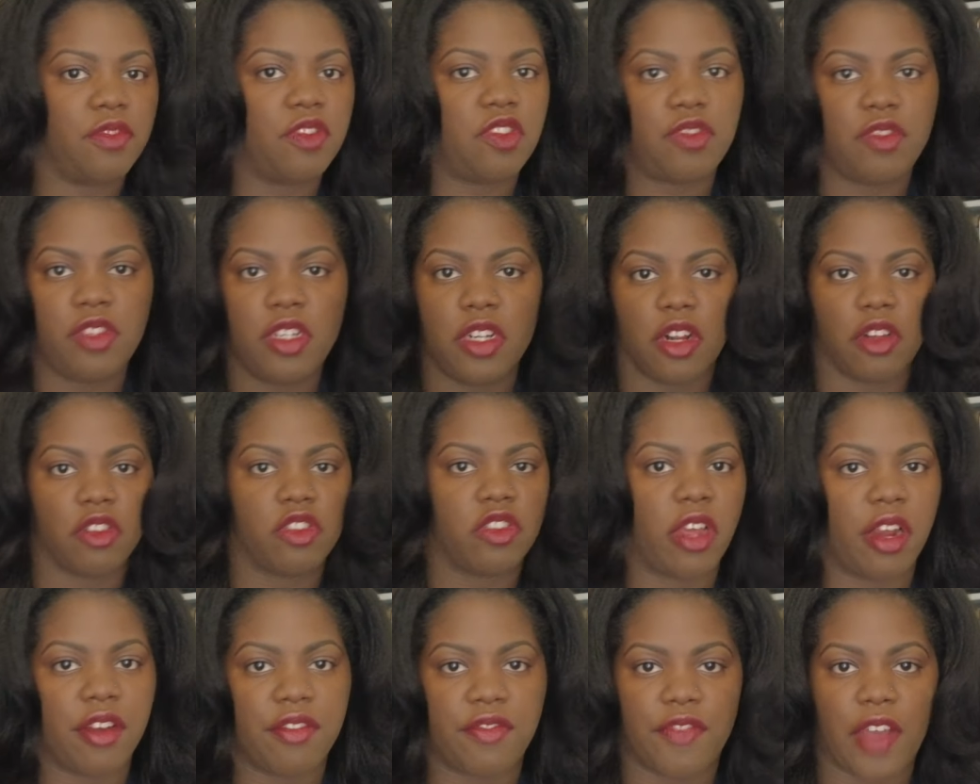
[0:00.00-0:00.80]
you know,
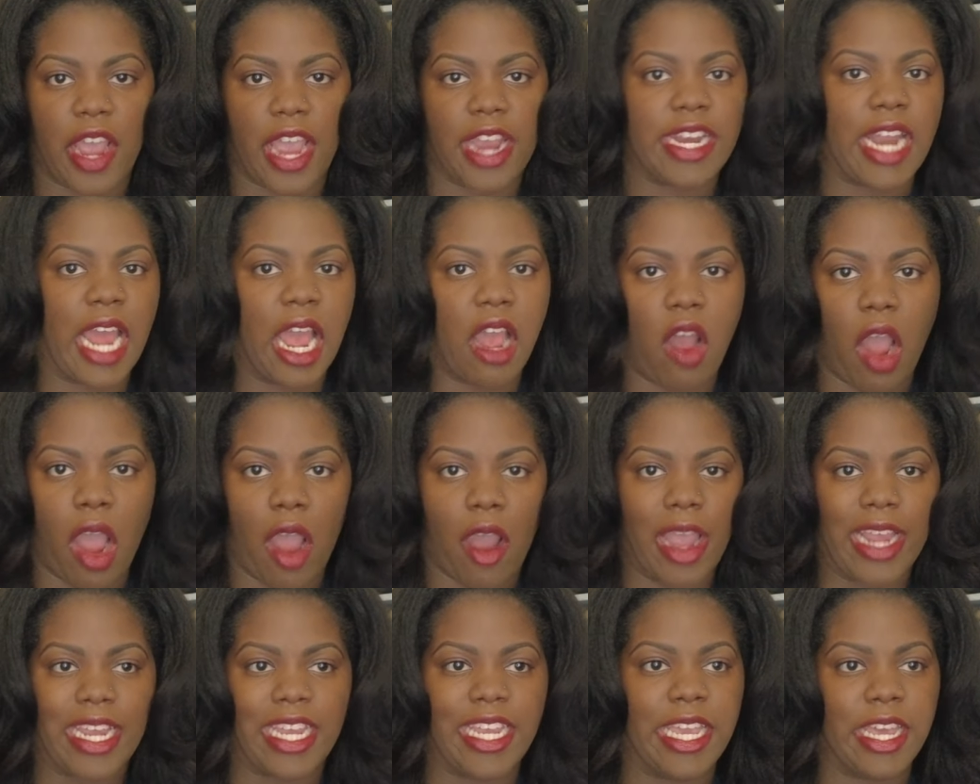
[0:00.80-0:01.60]
try to find out how
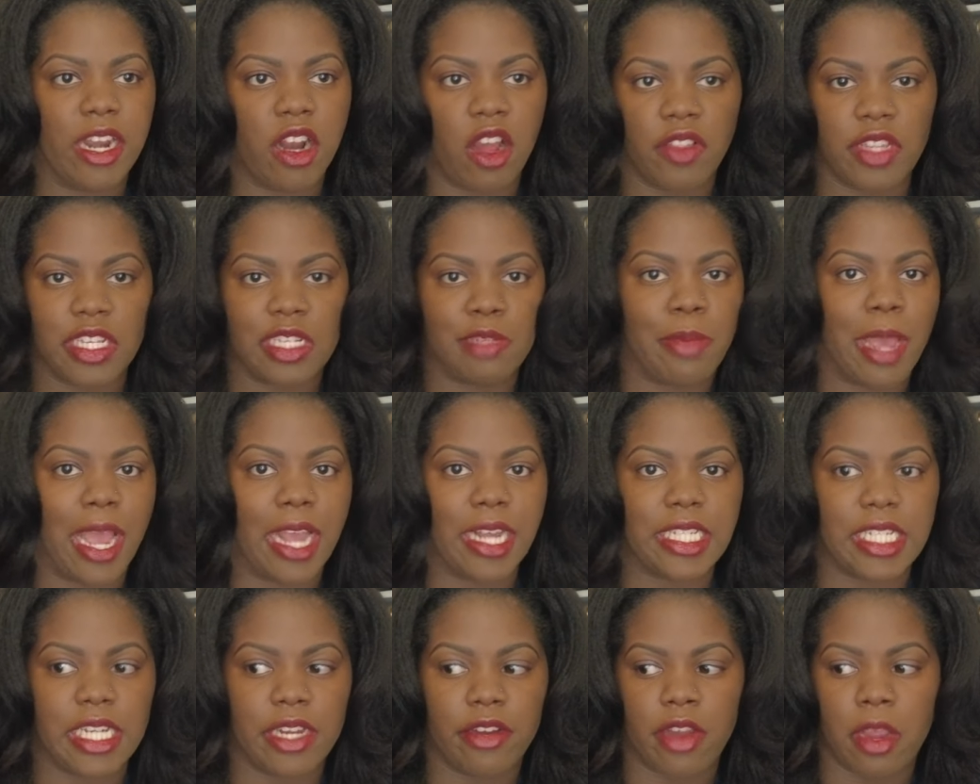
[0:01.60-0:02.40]
I can get all these
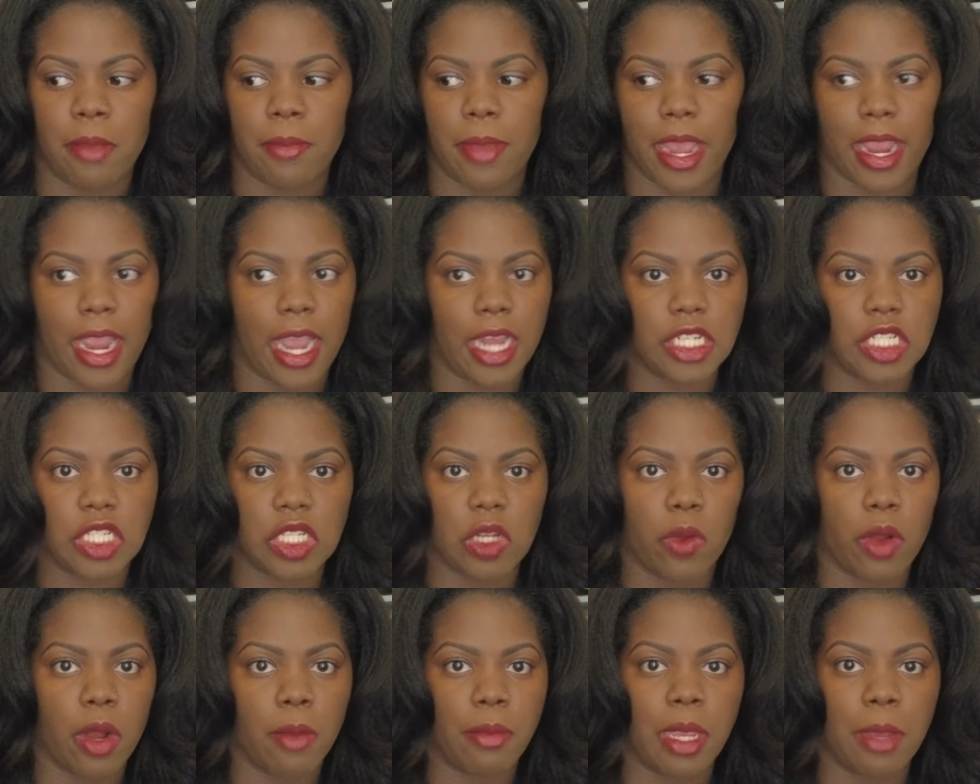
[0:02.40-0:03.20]
bacteria back. I just
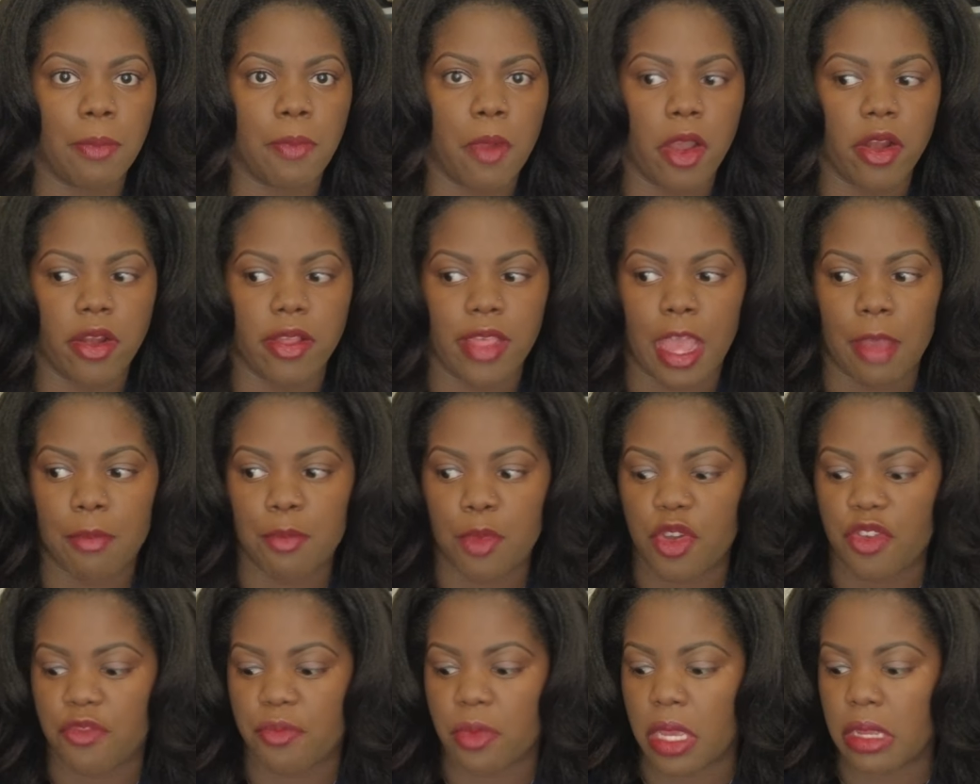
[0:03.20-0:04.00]
don't want to be a part of that
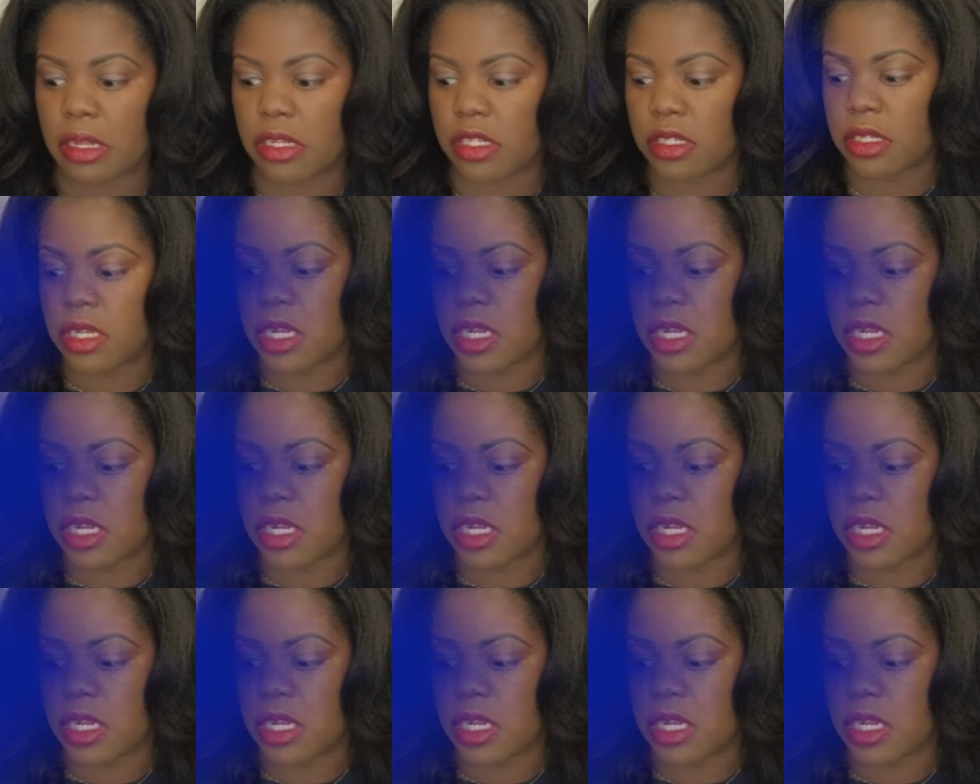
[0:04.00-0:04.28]
movement.